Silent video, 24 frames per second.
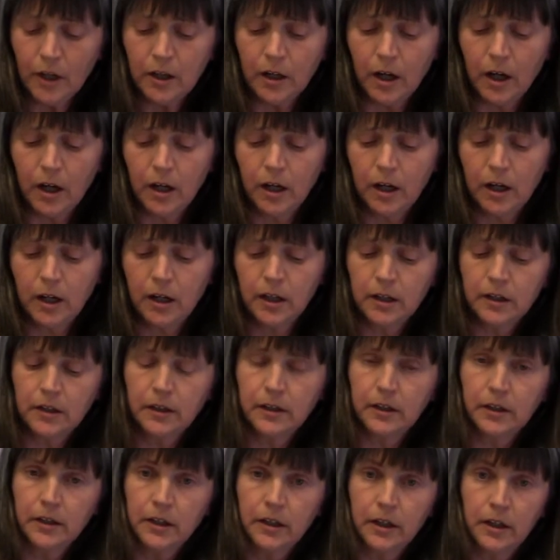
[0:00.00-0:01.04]

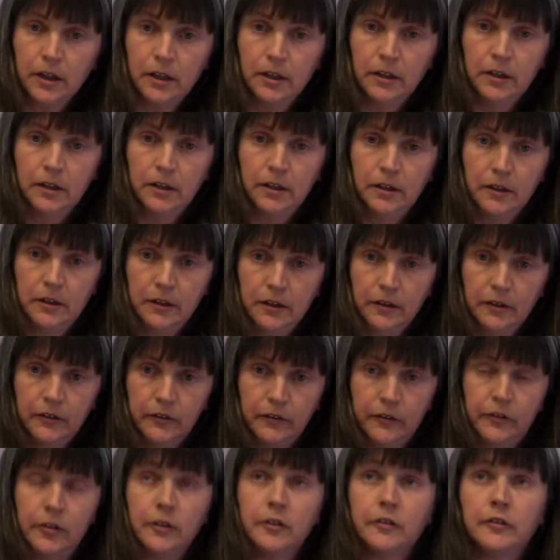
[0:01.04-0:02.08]

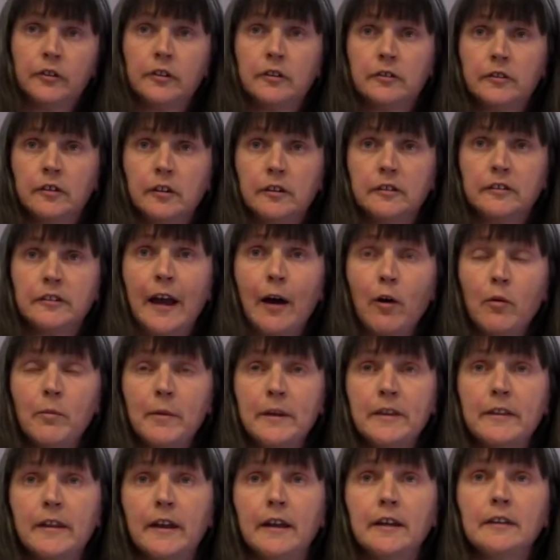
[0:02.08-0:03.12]
to tell
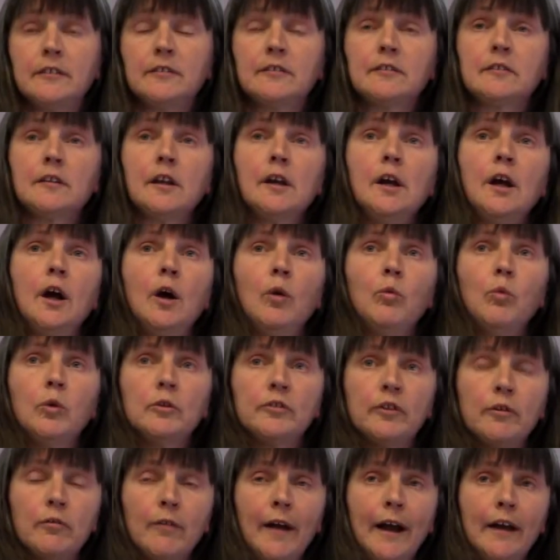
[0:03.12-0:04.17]
me this
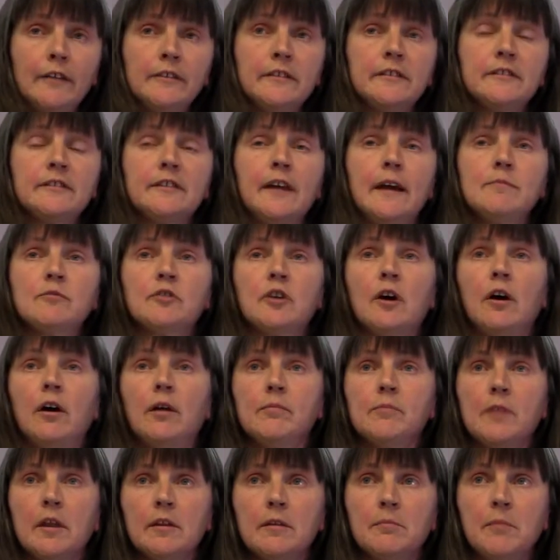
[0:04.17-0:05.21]
was around the same
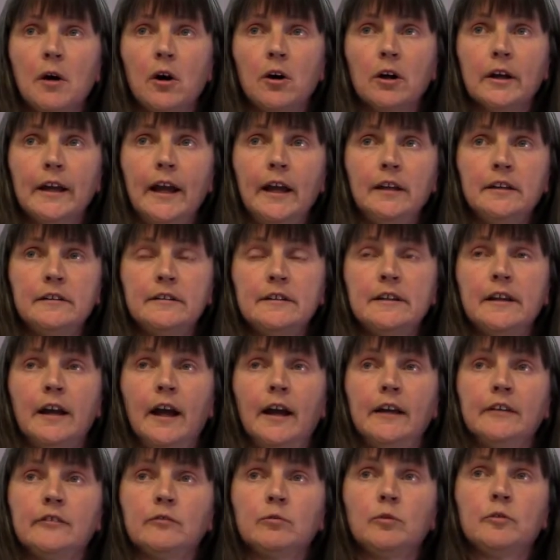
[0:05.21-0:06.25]
time that the Mark Kennedy
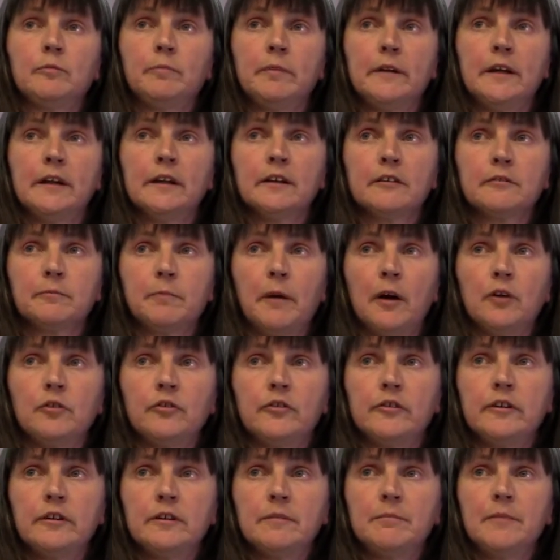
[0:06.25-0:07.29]
case was being
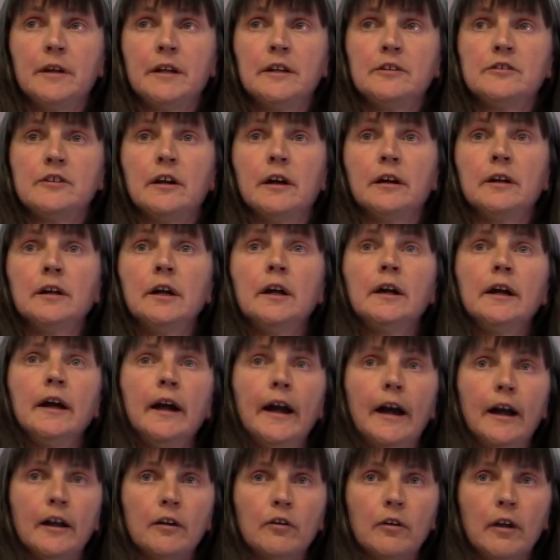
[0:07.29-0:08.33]
exposed in the media.
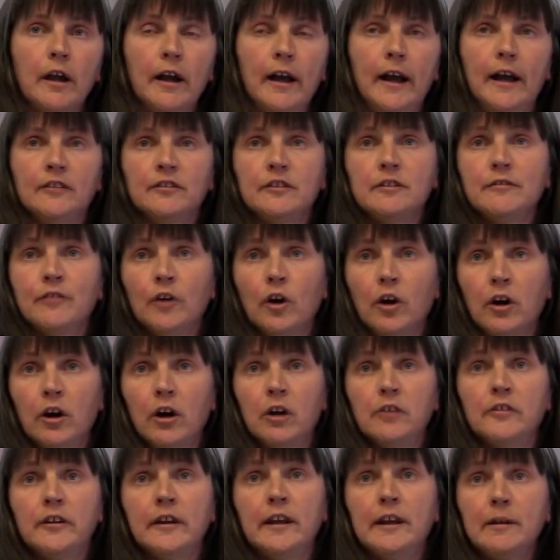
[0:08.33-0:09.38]
And as you've
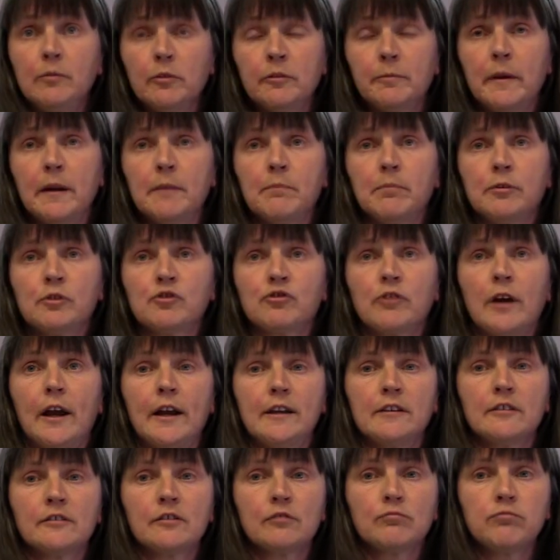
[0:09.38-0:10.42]
heard, he was being
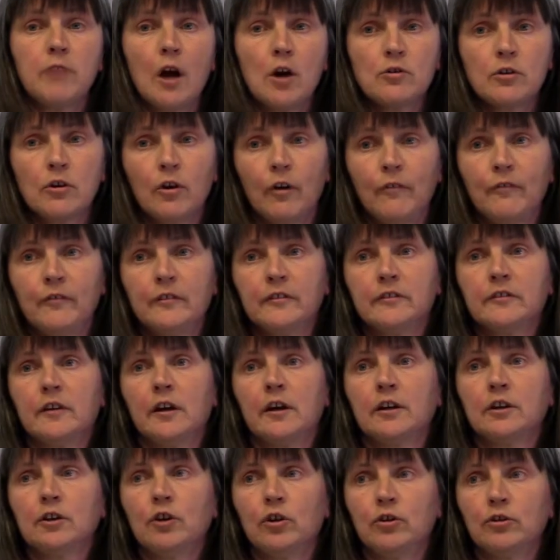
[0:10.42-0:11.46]
portrayed as a rogue
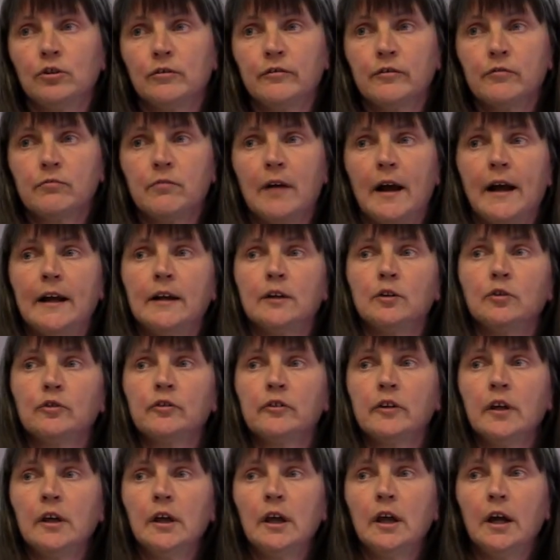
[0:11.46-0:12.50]
officer, gone off the
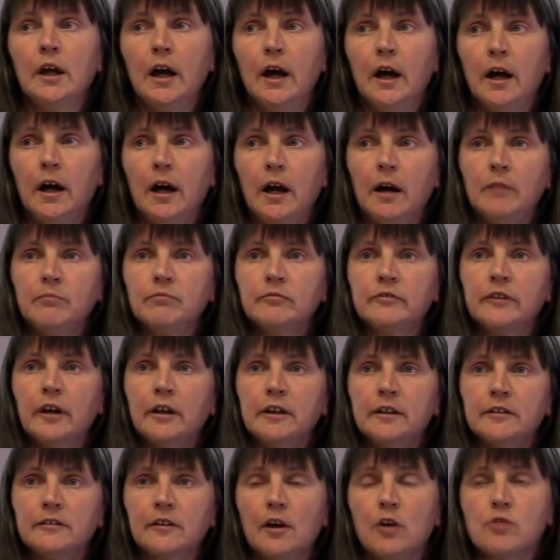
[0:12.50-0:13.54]
rails,
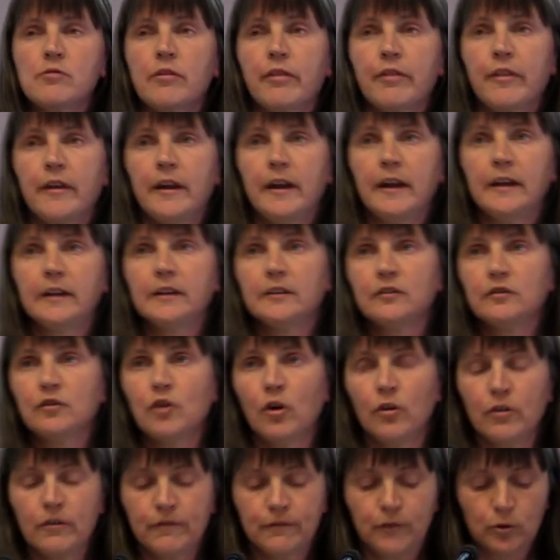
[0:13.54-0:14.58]
done his own thing. It's
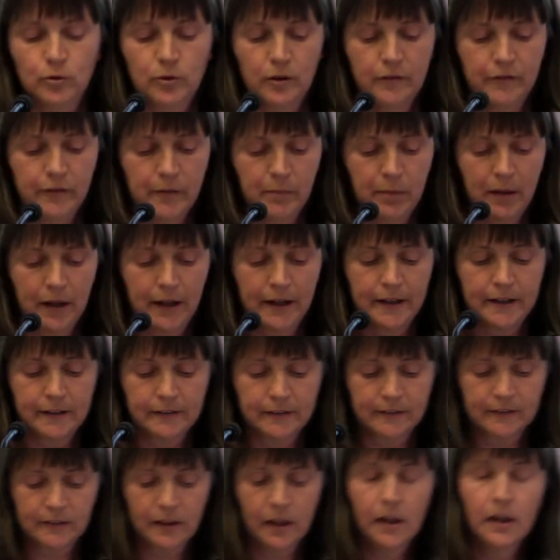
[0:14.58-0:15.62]
not the fault of the
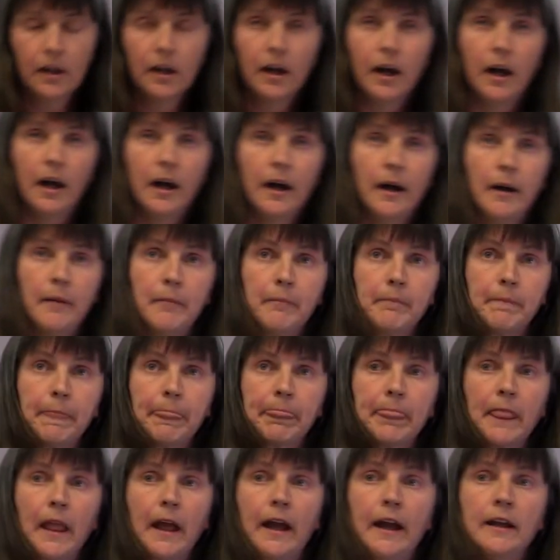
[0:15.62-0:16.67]
police.
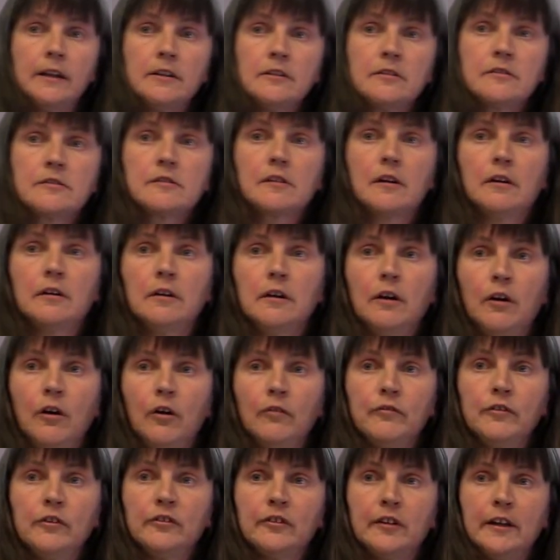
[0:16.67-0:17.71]
And
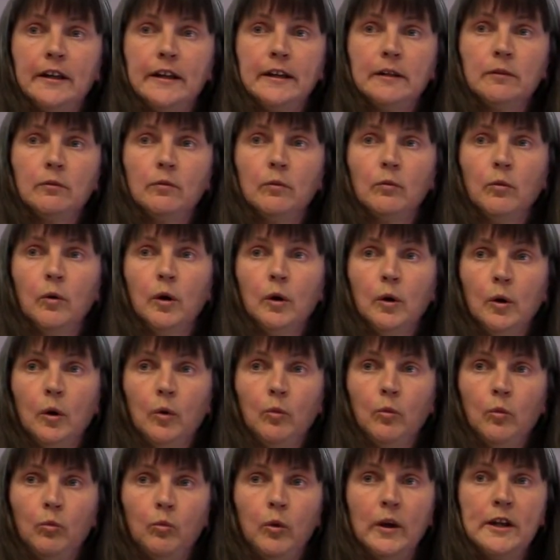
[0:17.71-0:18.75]
obviously,
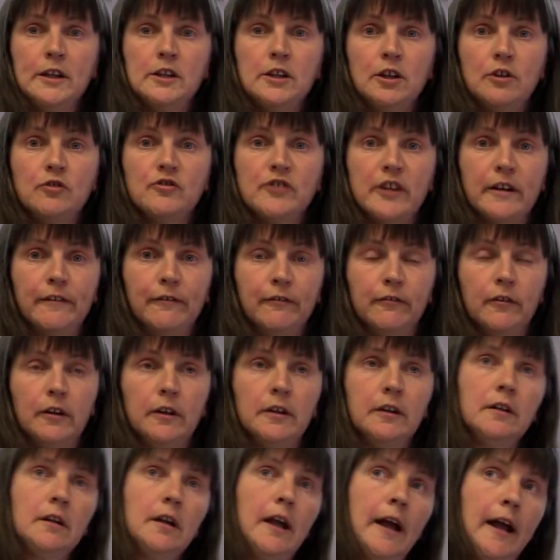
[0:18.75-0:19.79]
we knew
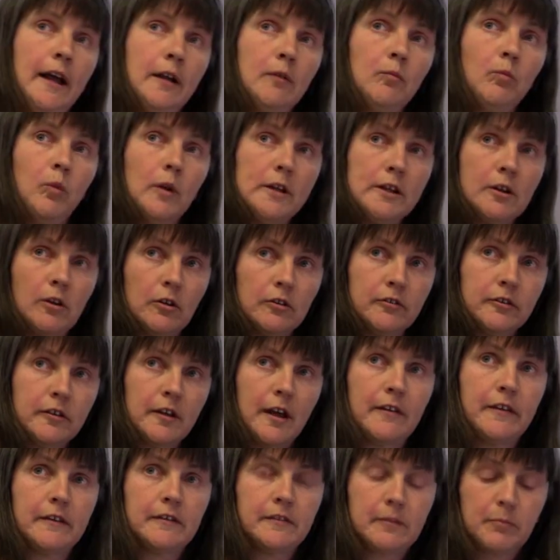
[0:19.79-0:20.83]
different, and we got
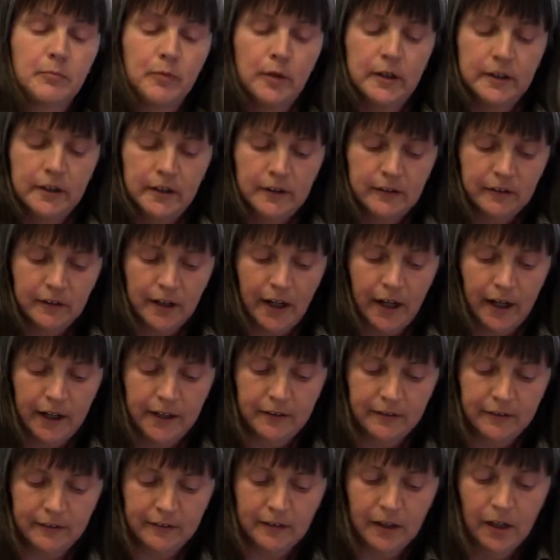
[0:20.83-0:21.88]
together to bring this
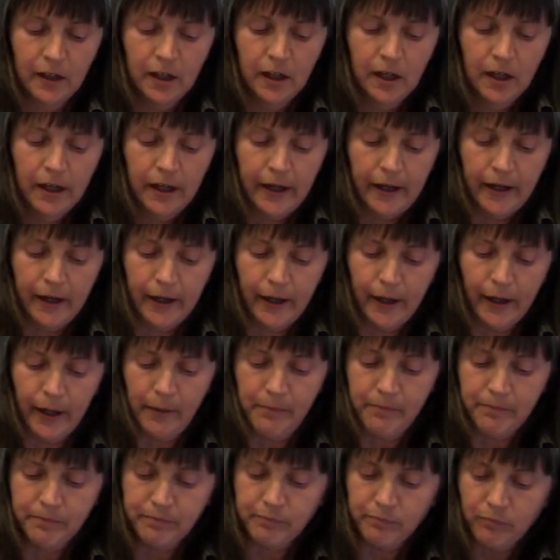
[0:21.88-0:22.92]
case.
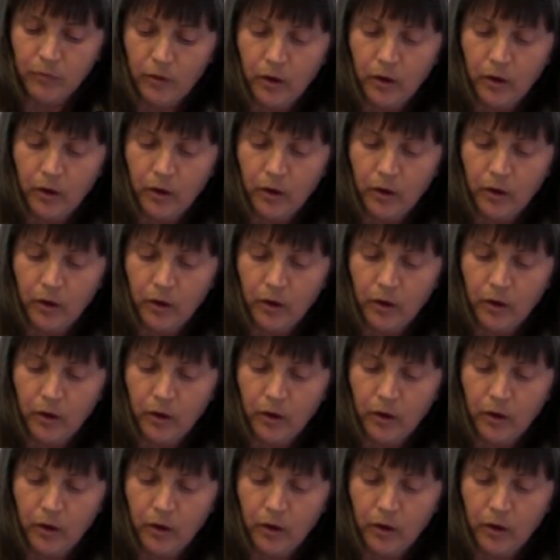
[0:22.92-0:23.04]
There